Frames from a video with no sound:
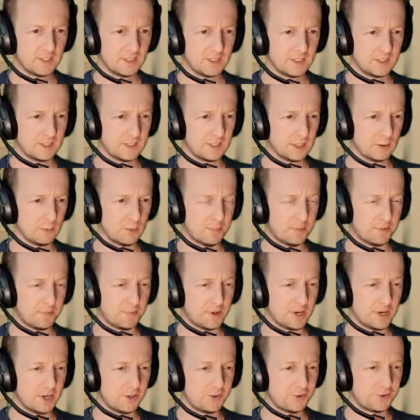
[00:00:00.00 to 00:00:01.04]
Weapon
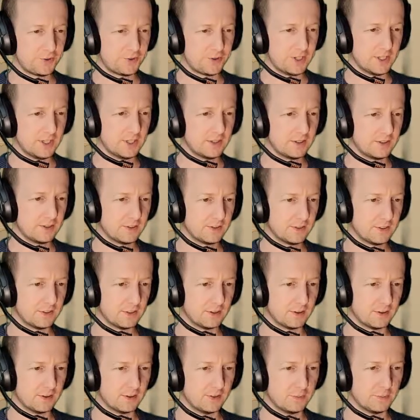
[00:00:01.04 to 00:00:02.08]
mastery. So
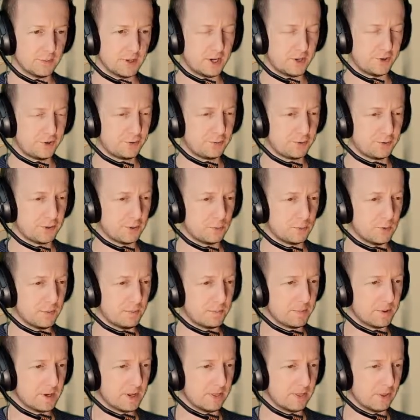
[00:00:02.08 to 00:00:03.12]
he's a master with the
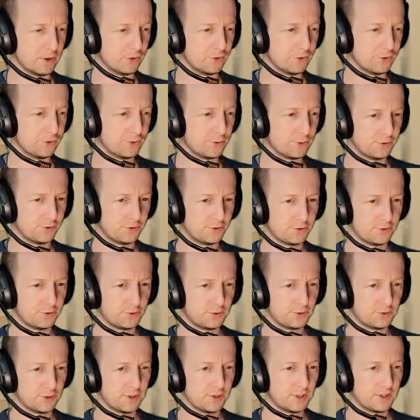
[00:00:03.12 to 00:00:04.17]
whip and the short
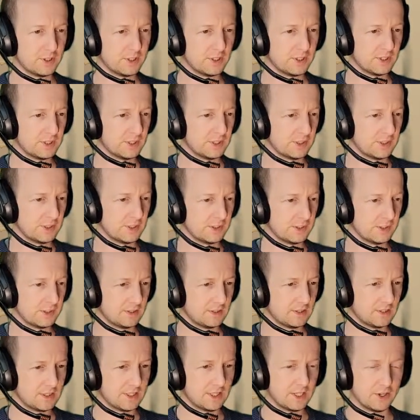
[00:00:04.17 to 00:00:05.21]
sword.
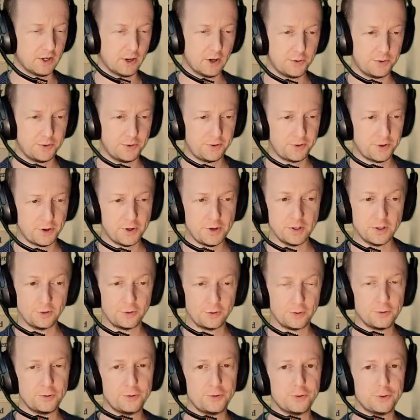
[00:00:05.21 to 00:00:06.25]
He can hold his own in a
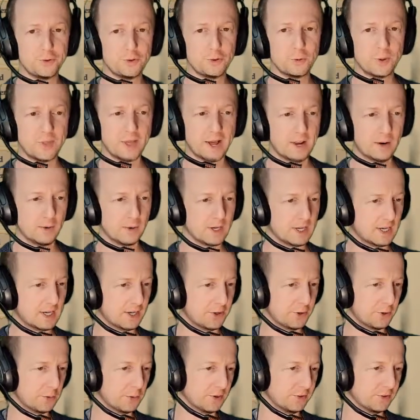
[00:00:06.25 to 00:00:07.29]
sword duel with
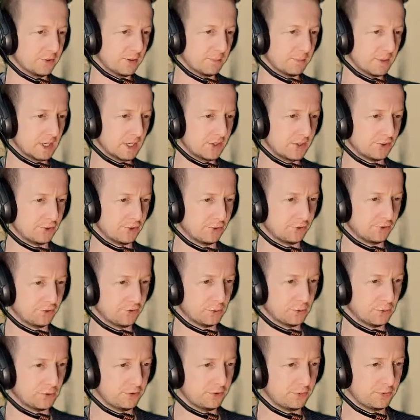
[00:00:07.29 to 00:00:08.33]
Alucard, who is a master
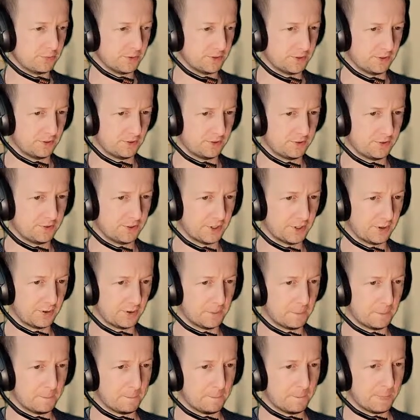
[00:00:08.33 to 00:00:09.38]
swordsman.
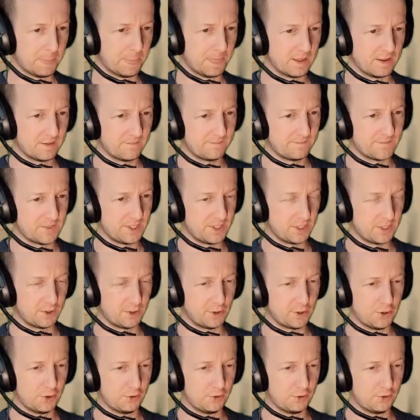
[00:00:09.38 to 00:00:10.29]
And he can hurl